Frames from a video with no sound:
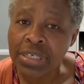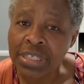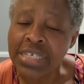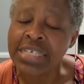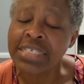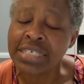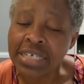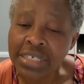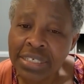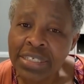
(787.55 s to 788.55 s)
the
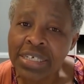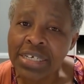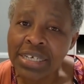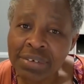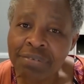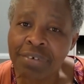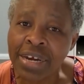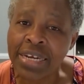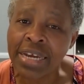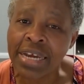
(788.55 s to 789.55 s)
eternal,
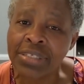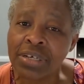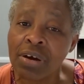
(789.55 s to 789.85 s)
infinite,